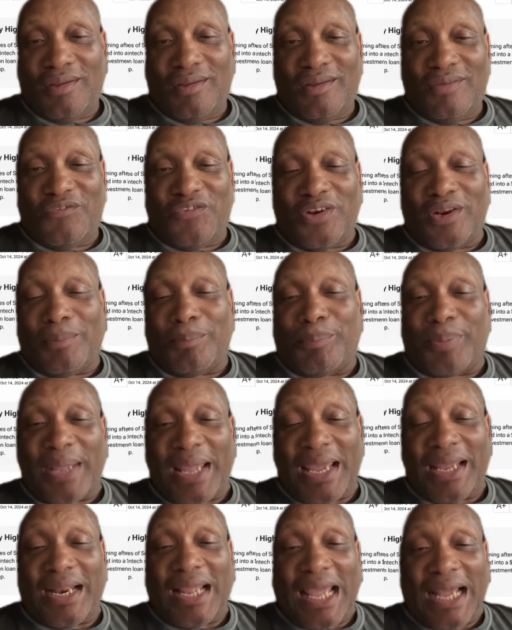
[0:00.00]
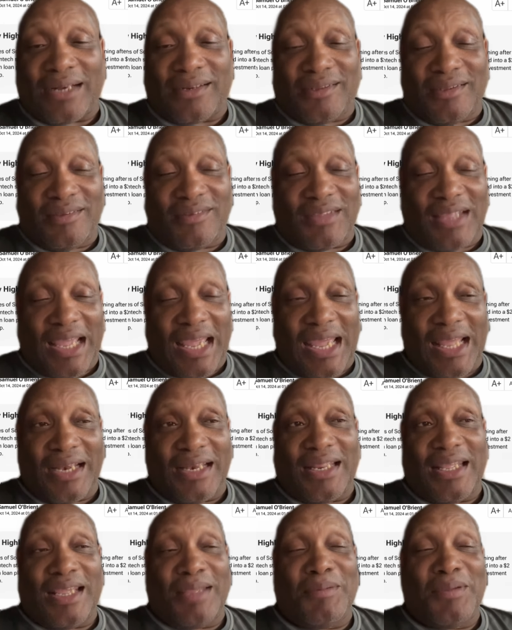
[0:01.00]
for the bad actors,
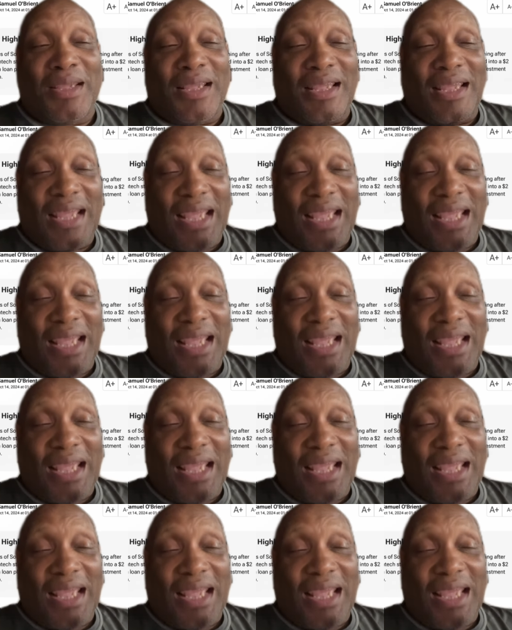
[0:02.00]
and they